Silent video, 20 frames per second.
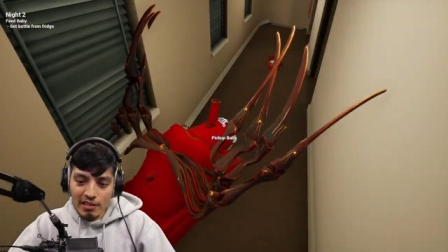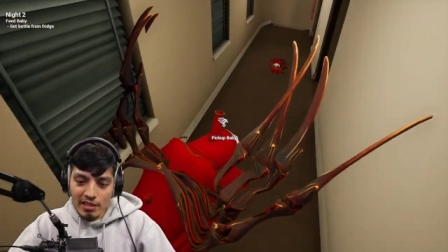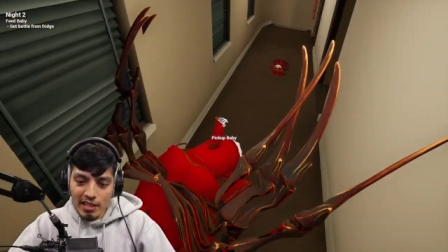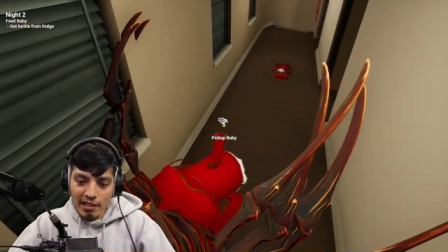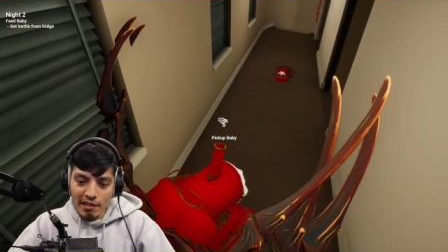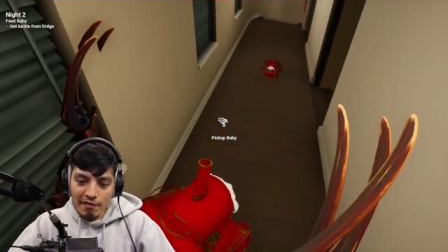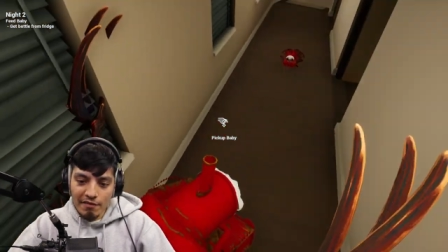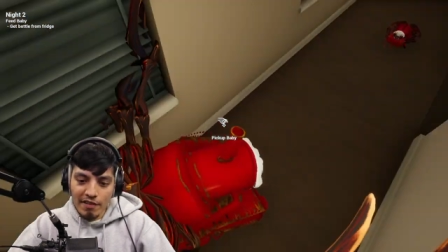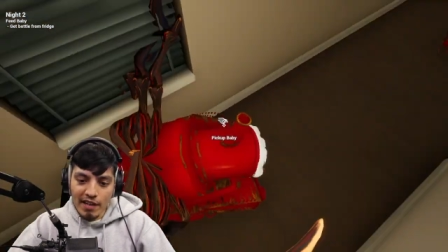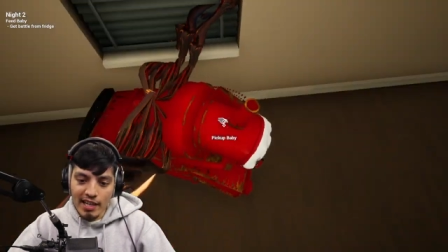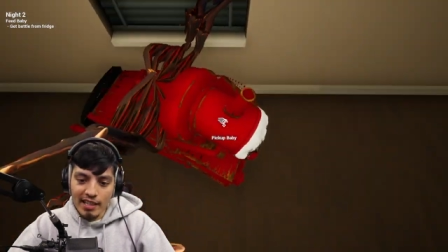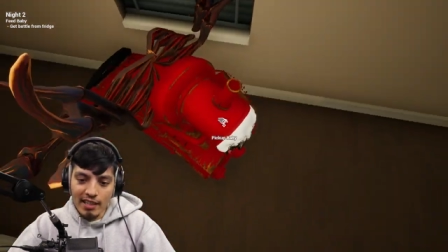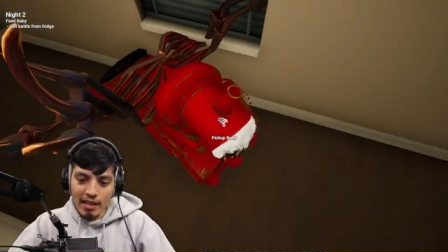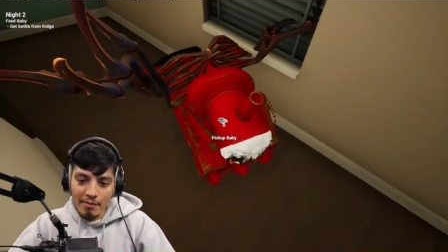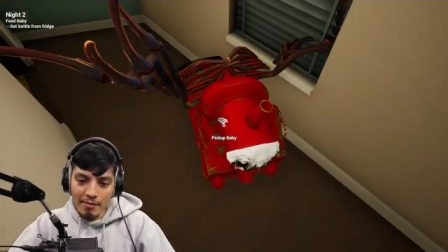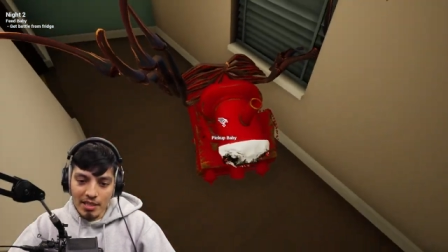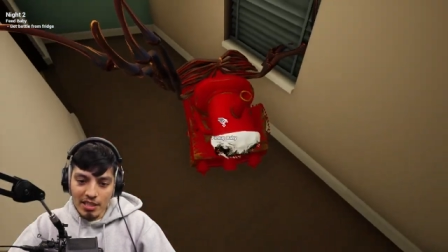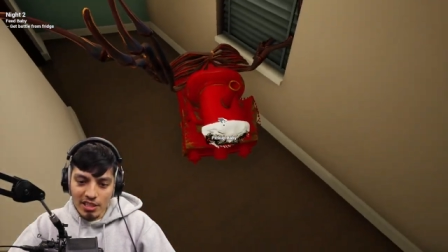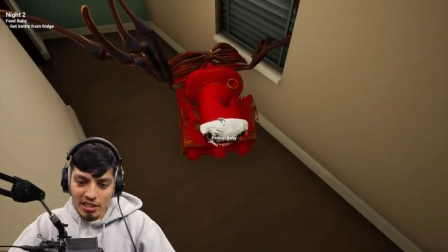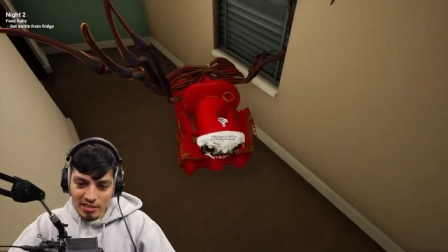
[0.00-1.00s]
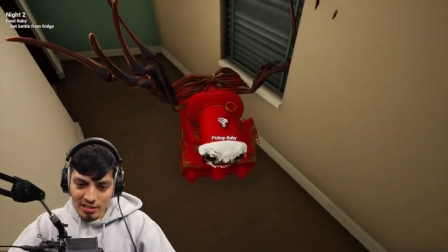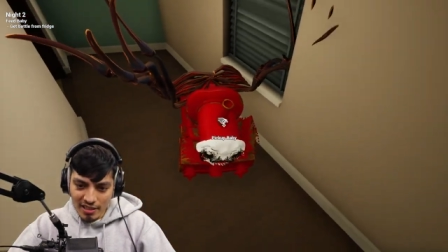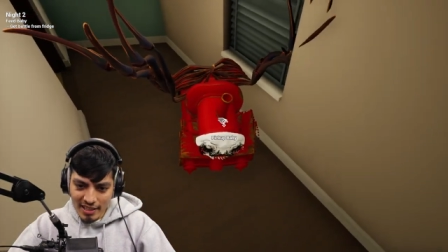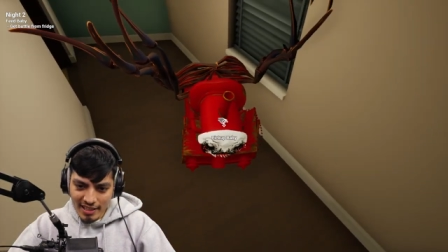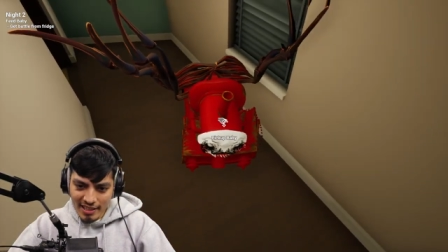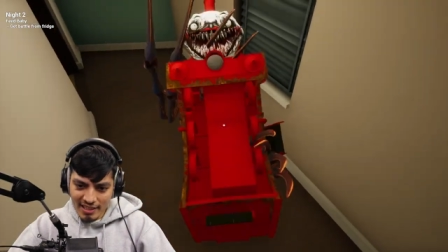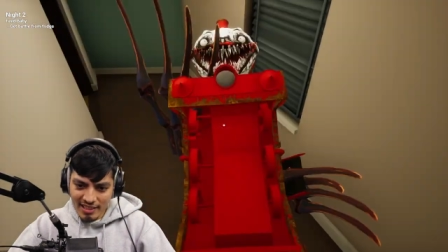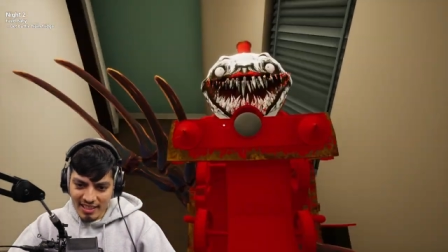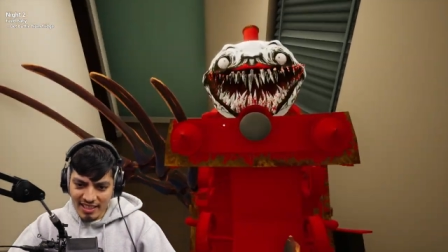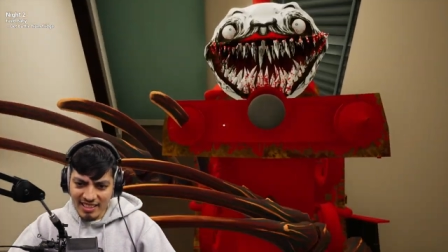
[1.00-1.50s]
terrifying. I mean, just look
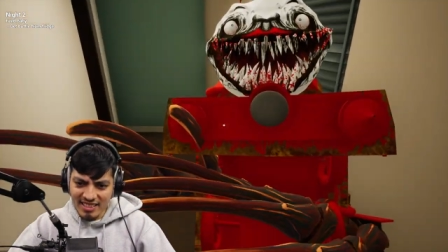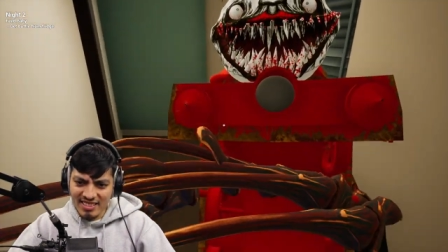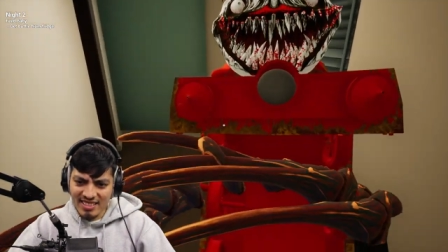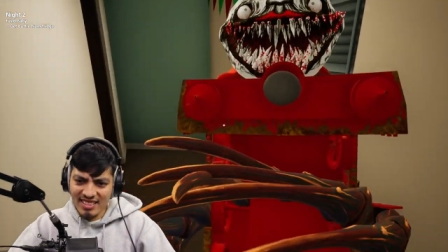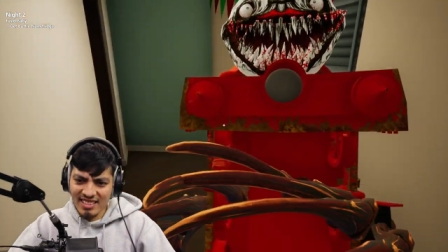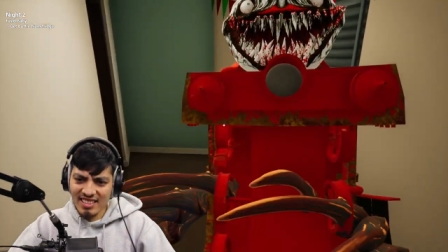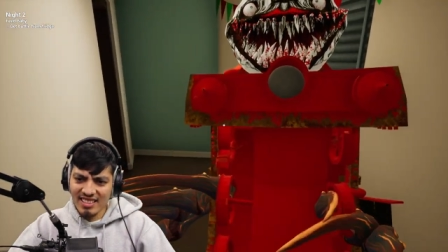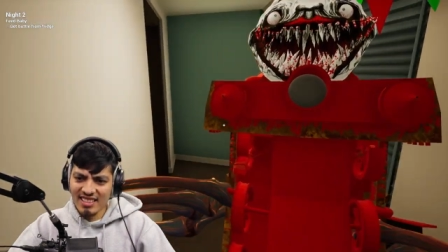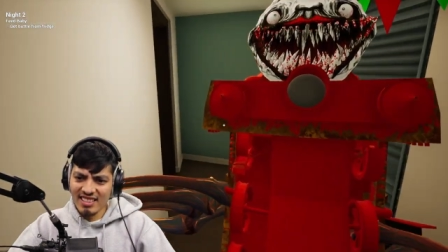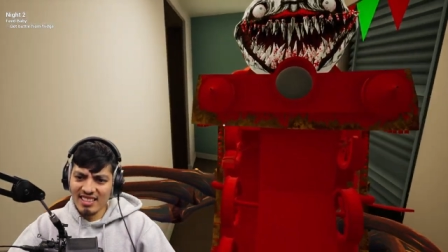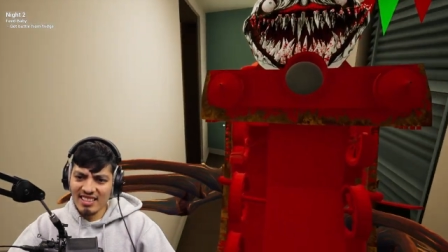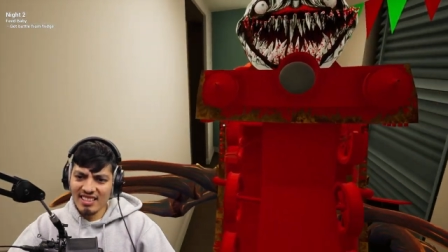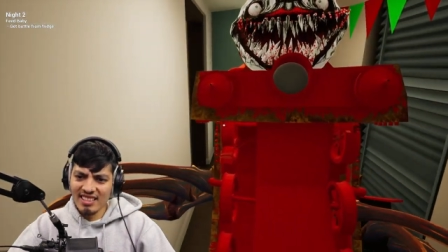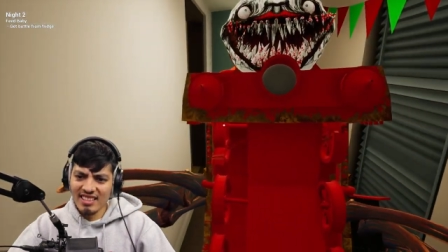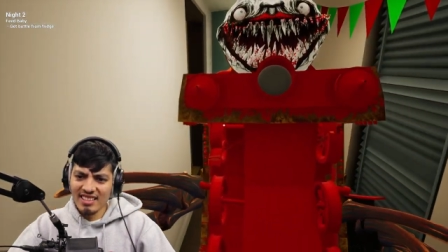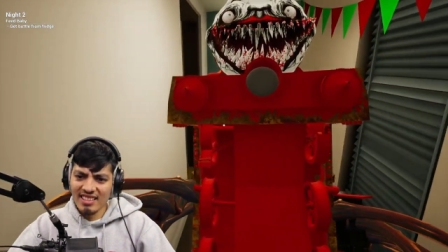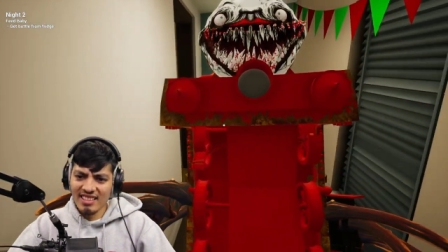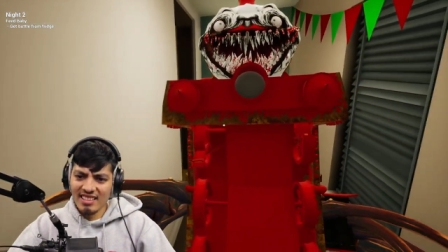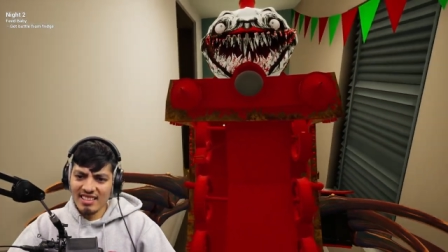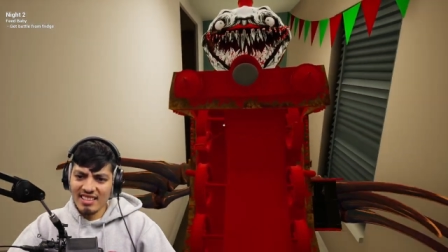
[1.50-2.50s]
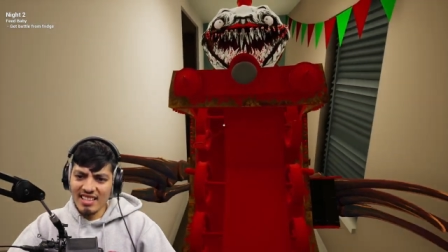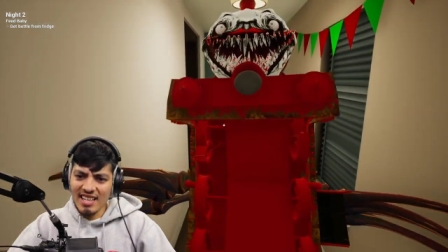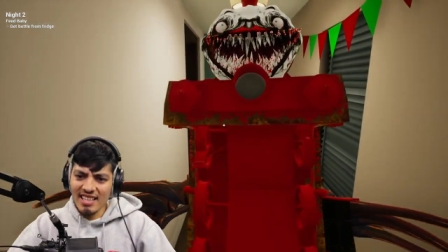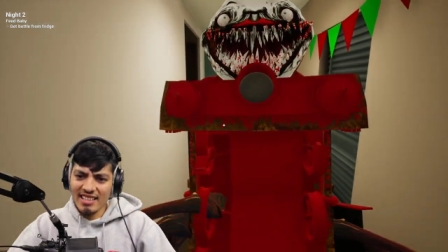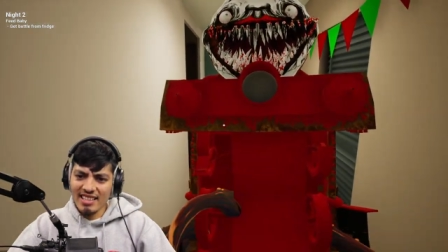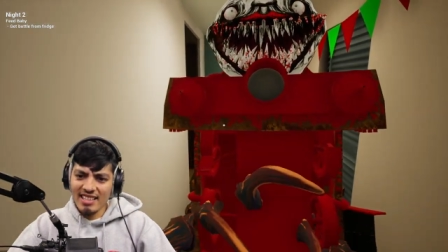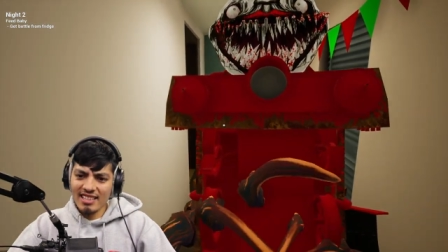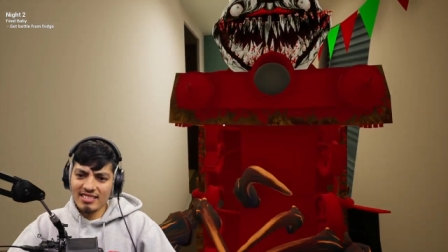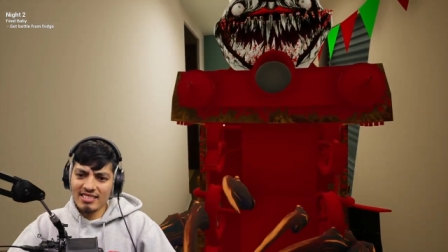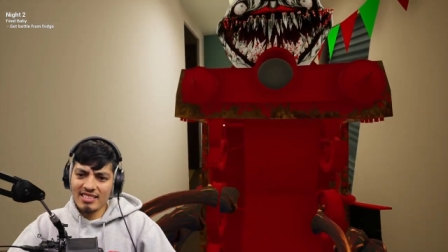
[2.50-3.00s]
at this. That
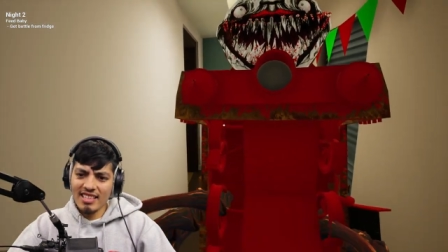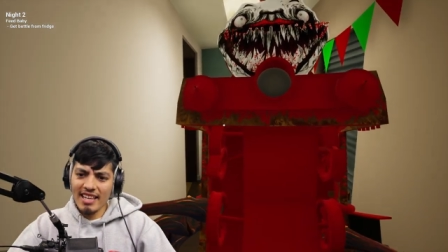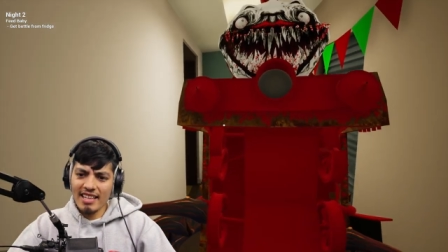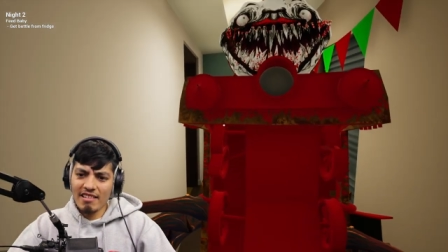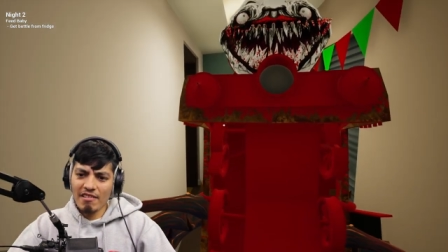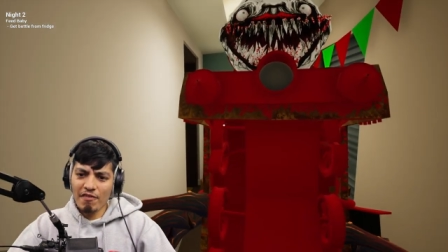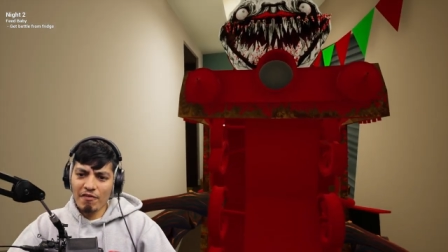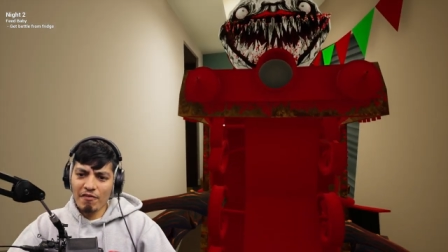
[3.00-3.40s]
thing is like a